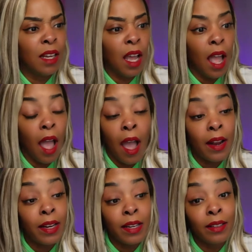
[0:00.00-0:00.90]
I
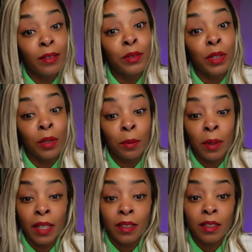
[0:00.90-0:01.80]
need a new show to
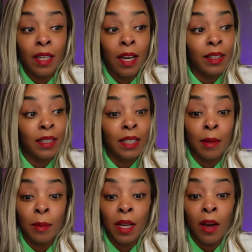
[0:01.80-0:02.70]
watch. Y'all need to let
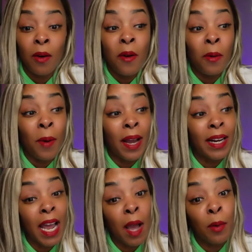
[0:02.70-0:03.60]
me know. Right
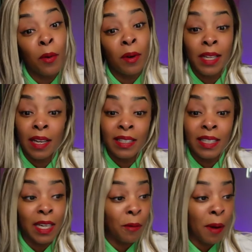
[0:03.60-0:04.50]
now, I'm going down a
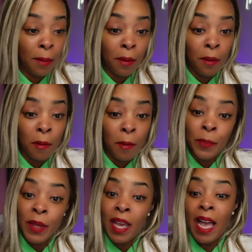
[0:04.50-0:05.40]
Diddy rabbit hole.
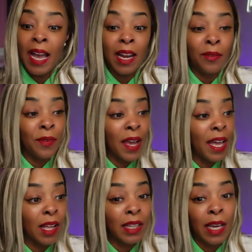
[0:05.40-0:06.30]
I gotta find
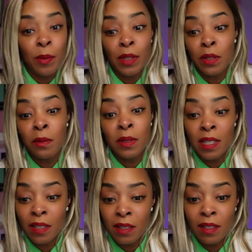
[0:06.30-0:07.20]
out like what
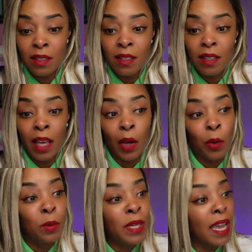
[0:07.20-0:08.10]
Tuci is and
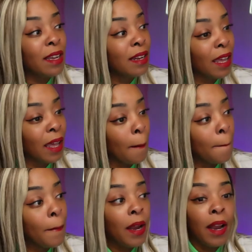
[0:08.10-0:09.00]
who taking it.
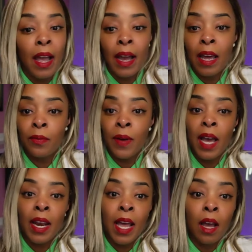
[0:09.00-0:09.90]
I gotta
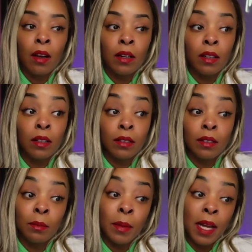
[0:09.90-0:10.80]
find out
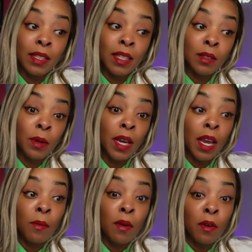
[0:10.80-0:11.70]
about these
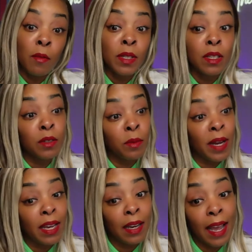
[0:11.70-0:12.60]
red rooms and these
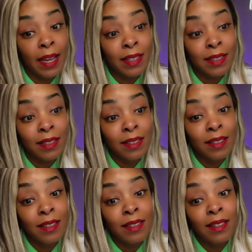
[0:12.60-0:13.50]
red lights.
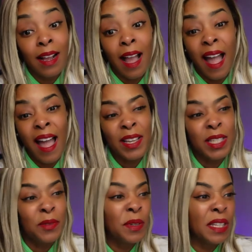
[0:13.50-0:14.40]
I
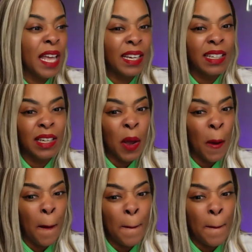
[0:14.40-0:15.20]
just feel like you know,